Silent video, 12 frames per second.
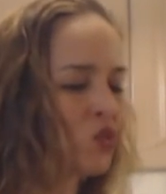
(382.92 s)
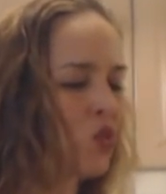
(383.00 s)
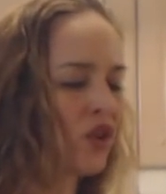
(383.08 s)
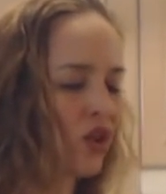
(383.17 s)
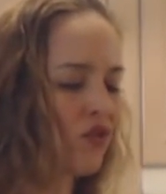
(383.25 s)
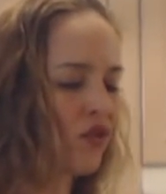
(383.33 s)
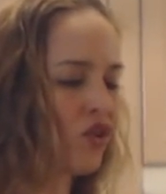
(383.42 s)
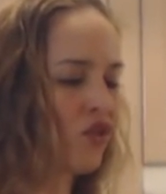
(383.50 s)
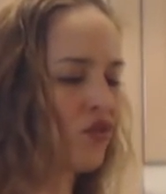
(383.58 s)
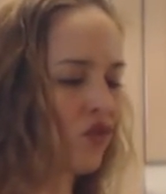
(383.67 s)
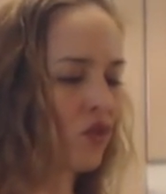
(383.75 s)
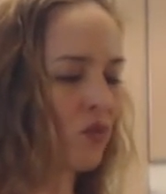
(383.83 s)
is wonderful
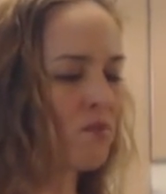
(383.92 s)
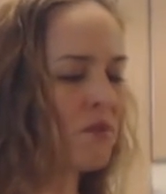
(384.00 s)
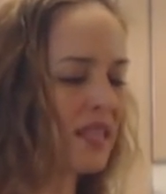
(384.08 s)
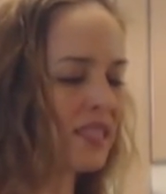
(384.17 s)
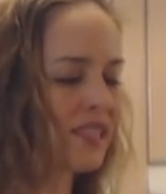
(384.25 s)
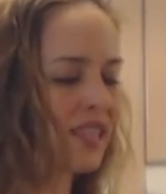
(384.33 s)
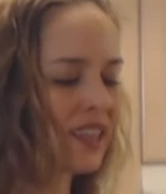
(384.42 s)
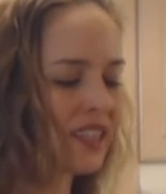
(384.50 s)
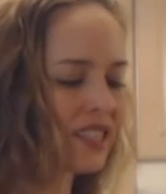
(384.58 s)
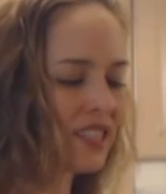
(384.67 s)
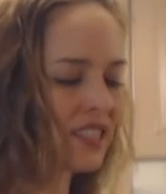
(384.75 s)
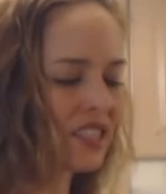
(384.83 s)
for meats like
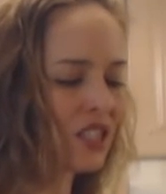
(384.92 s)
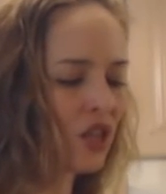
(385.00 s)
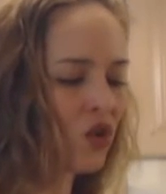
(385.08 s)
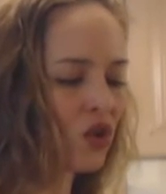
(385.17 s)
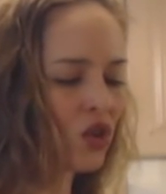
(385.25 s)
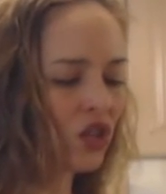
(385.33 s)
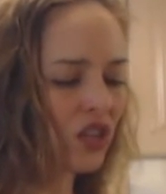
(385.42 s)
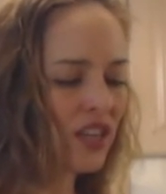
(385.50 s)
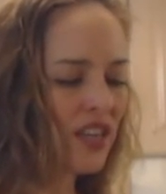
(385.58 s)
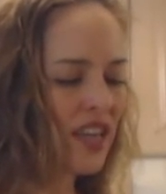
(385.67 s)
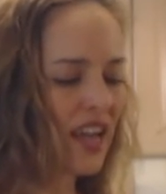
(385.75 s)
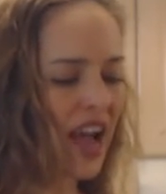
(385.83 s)
this that slow cook.
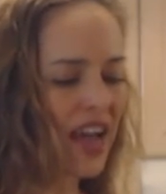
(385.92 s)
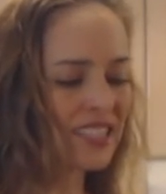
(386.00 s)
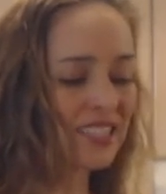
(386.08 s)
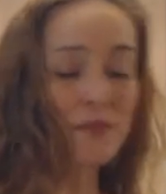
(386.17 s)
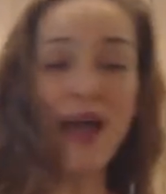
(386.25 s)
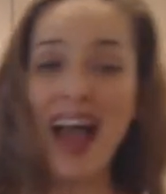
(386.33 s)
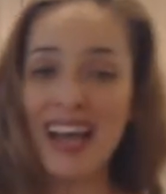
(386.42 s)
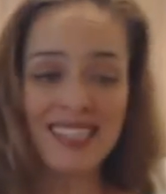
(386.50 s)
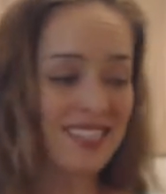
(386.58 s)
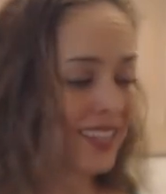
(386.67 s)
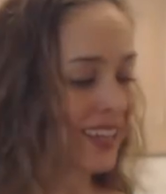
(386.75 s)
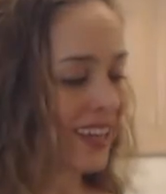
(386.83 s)
It has some
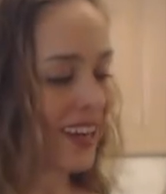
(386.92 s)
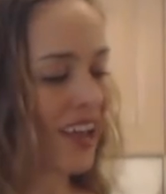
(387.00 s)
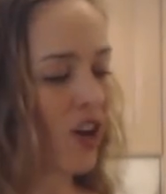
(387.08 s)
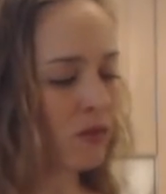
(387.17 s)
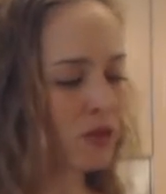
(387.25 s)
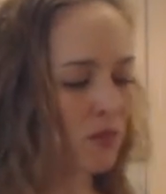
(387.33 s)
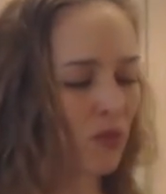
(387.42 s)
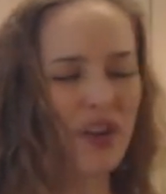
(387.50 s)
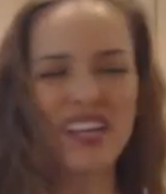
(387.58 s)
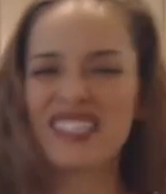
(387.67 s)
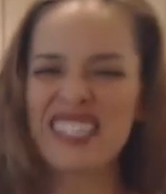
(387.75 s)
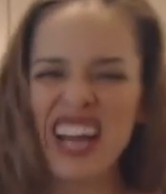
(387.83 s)
acid in it. It helps
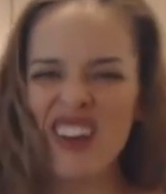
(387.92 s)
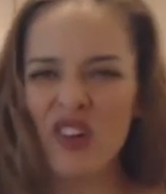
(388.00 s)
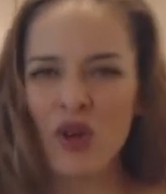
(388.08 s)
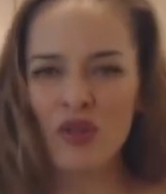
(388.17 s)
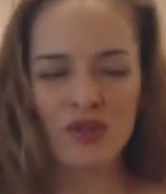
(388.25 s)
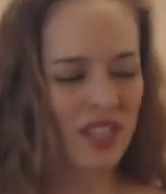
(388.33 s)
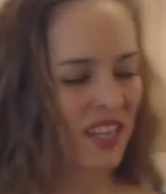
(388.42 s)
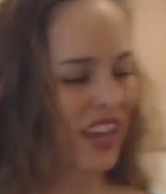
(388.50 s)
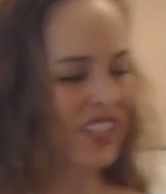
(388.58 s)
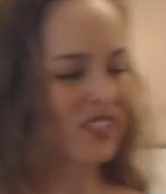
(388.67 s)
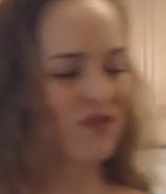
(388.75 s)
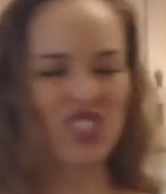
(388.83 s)
break down all those
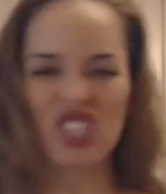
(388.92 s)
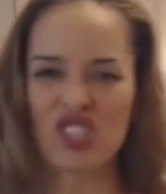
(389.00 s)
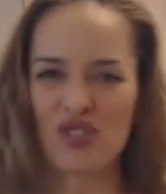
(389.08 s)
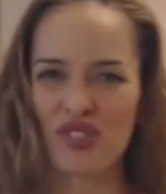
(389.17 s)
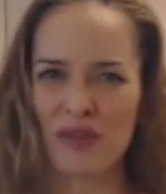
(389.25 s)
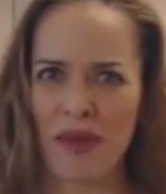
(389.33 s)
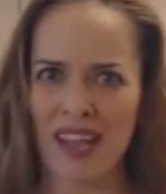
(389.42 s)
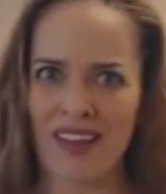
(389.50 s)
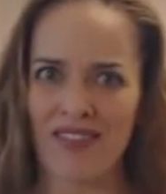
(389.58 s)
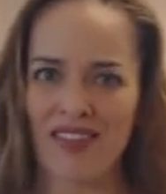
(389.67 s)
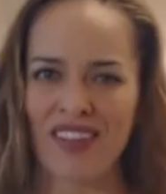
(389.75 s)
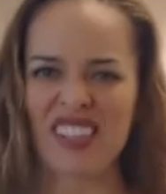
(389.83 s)
connective tissues and make
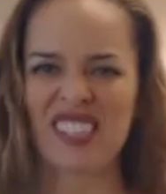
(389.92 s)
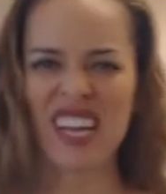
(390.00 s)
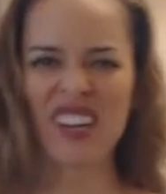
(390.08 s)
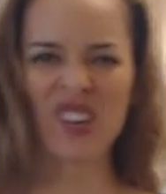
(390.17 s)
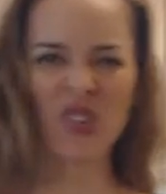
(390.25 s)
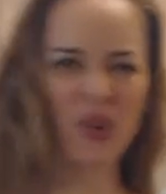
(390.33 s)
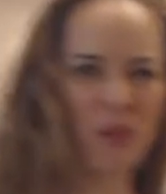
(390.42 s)
everything tender